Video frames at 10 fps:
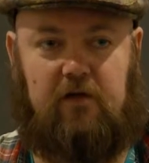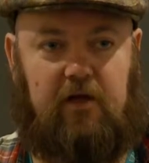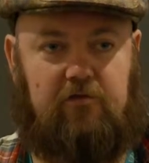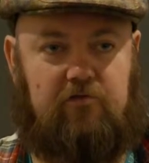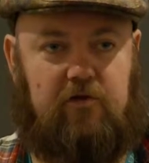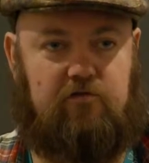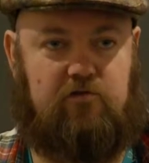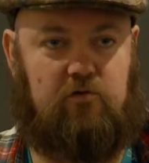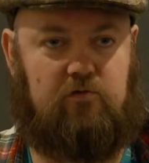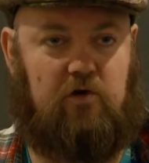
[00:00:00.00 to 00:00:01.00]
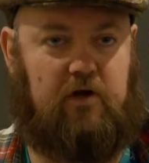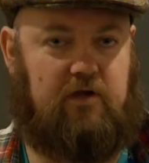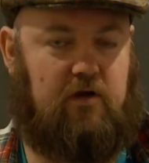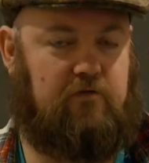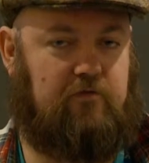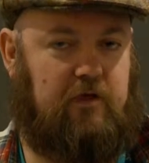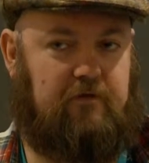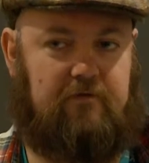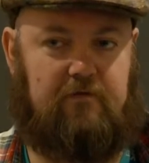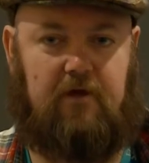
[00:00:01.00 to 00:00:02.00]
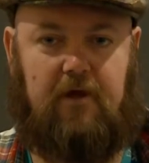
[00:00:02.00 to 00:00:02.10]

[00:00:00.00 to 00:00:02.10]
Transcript: history of dual diagnosis.